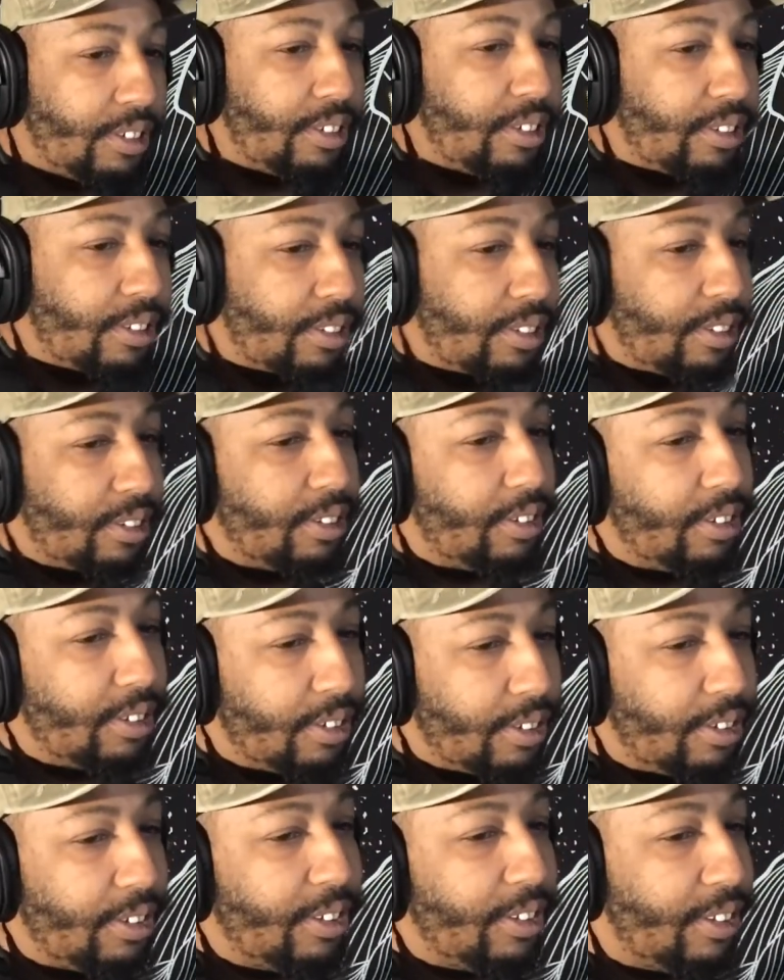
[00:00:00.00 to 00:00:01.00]
a golden
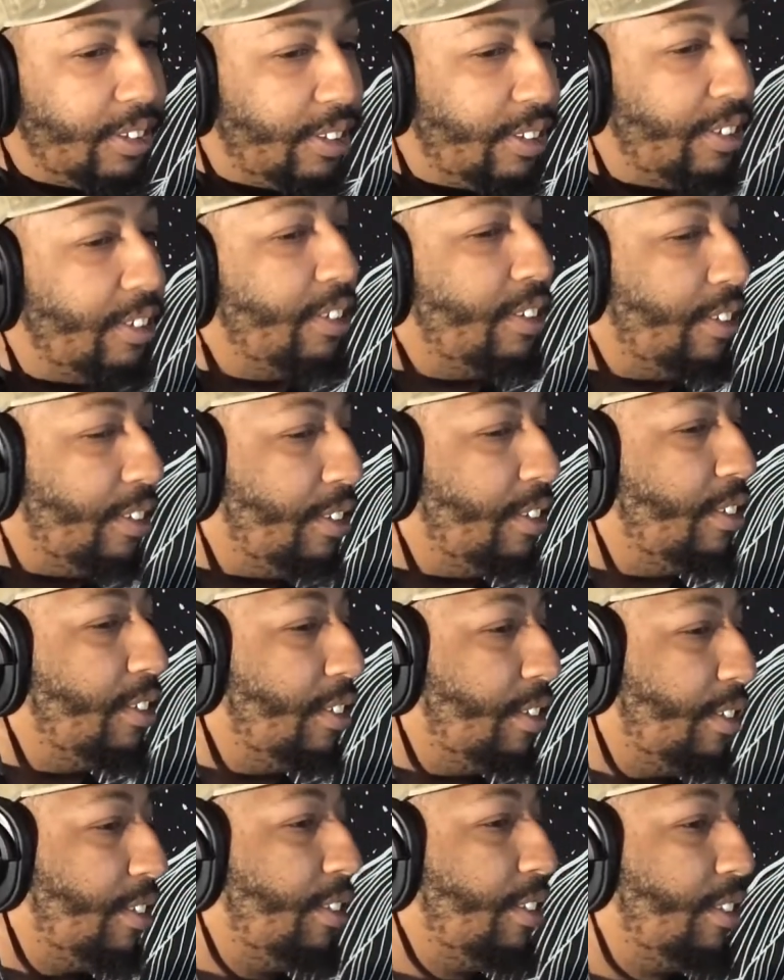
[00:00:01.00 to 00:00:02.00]
era. It was just I, I
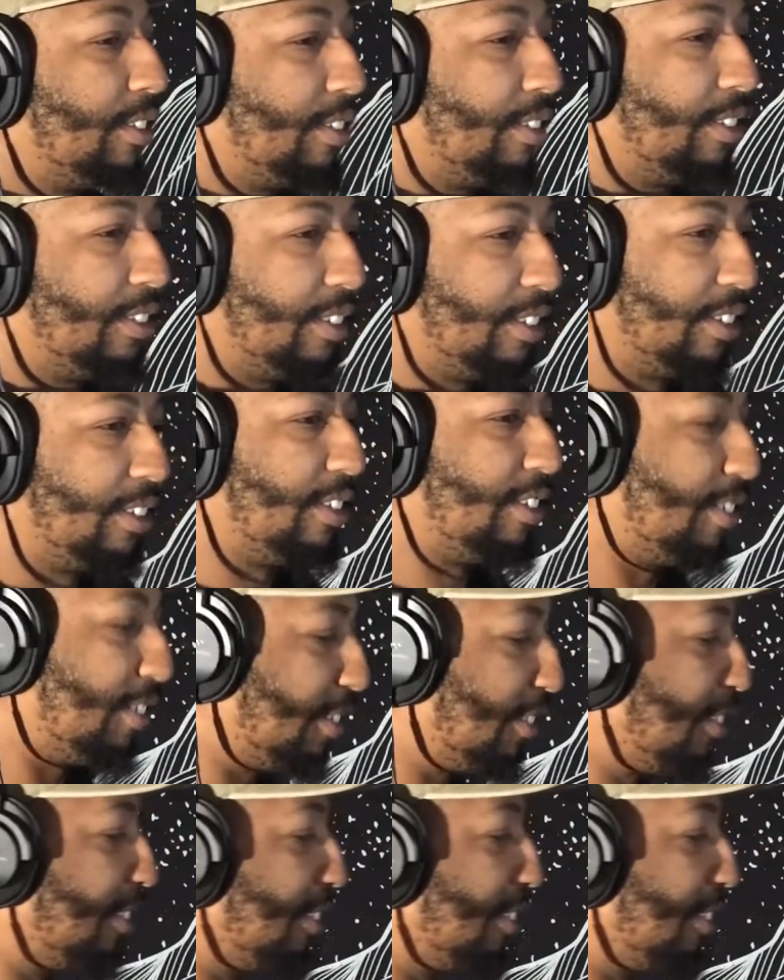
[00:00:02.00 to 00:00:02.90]
can't explain it, man. You